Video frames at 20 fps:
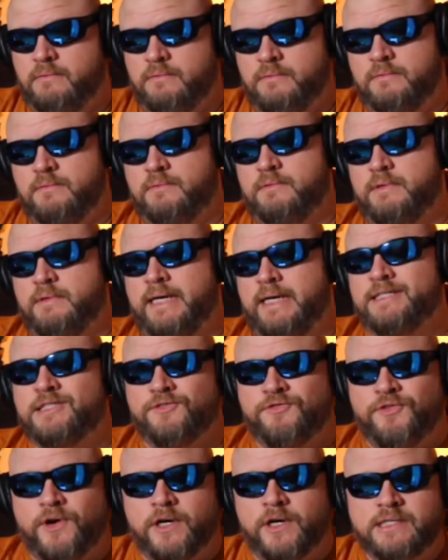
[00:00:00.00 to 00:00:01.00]
It's the
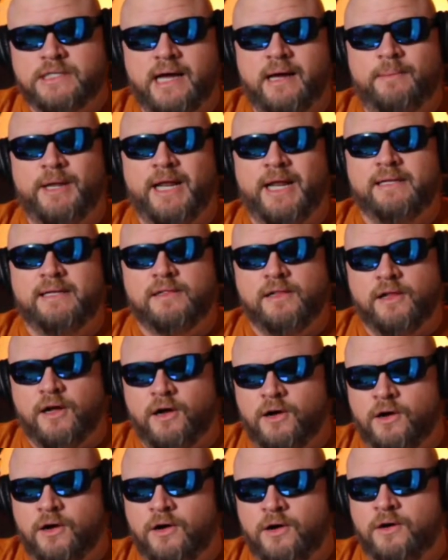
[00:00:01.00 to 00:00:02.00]
first time in a
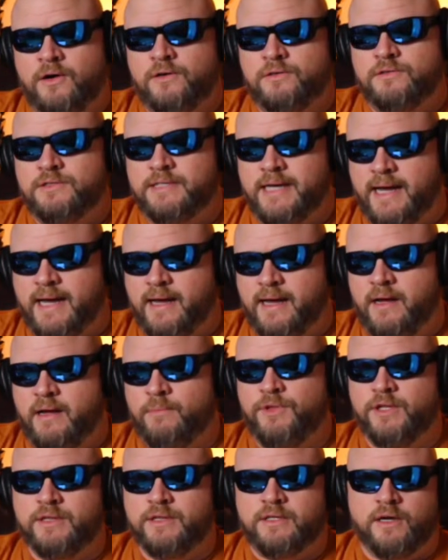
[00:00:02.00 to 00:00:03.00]
long time
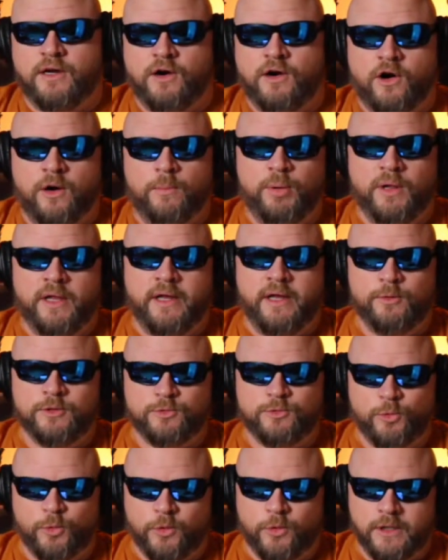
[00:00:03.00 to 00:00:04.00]
that the guard play was
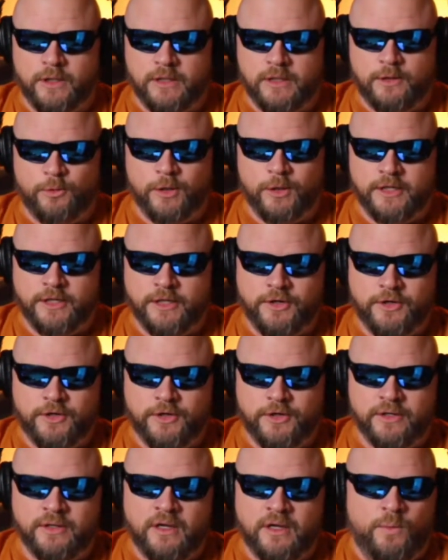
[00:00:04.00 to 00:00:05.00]
really, really good.
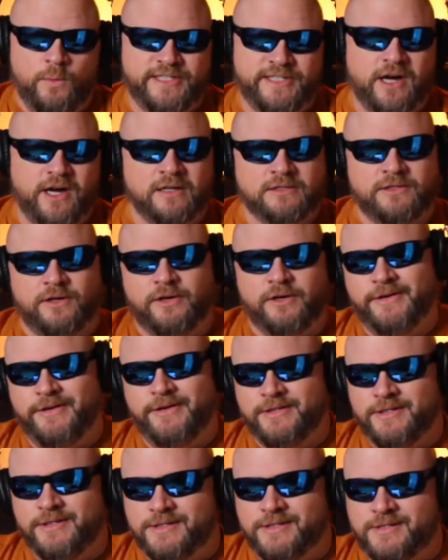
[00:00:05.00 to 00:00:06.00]
We talked earlier in the
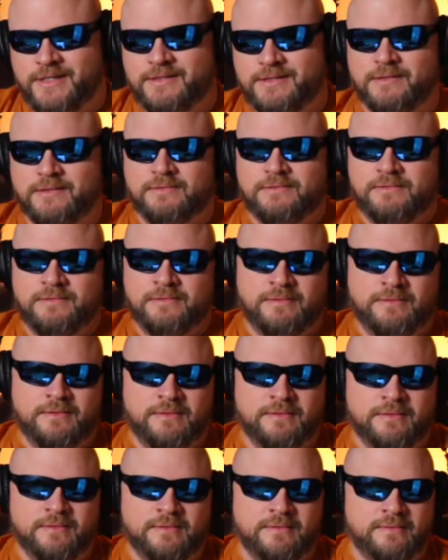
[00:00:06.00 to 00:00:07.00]
season
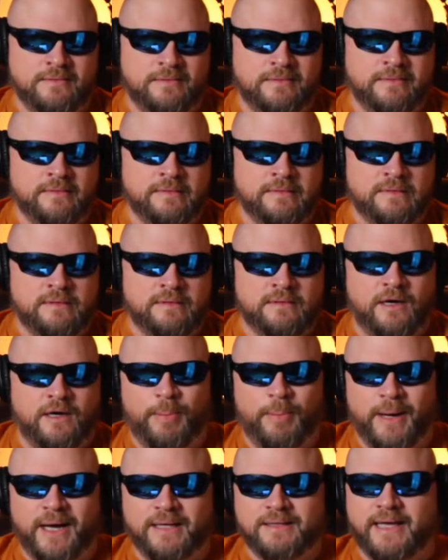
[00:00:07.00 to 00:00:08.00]

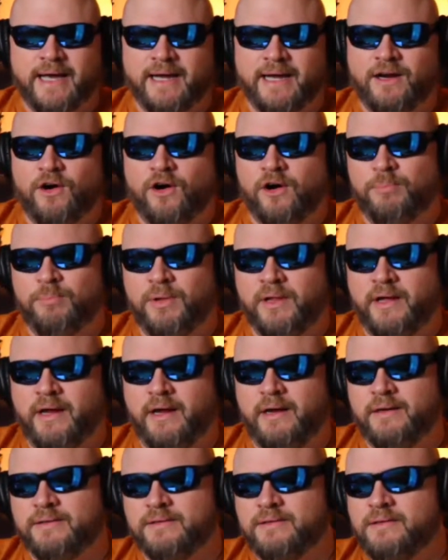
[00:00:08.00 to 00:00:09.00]
about that guard play,
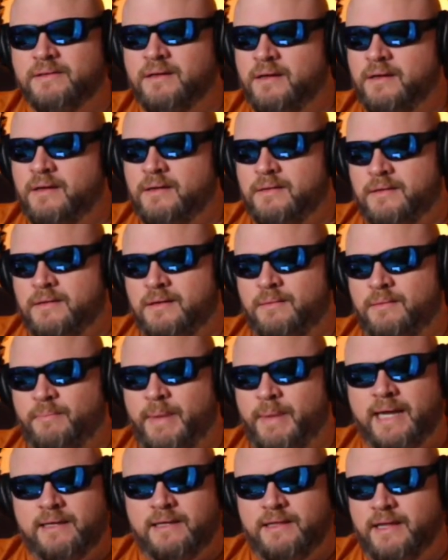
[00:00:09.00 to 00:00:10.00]
and
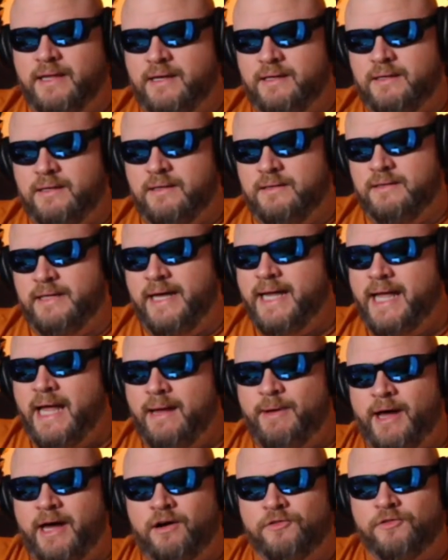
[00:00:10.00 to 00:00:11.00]
man, they came
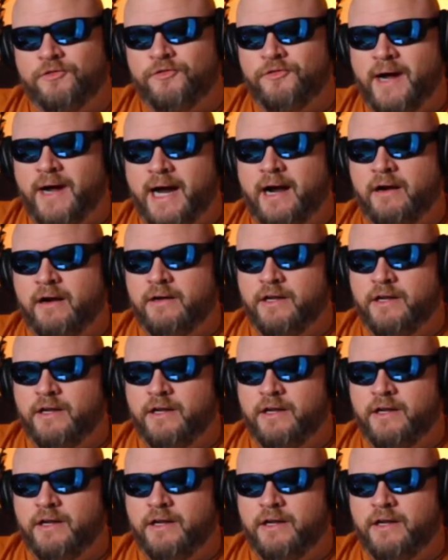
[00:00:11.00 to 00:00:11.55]
out on fire.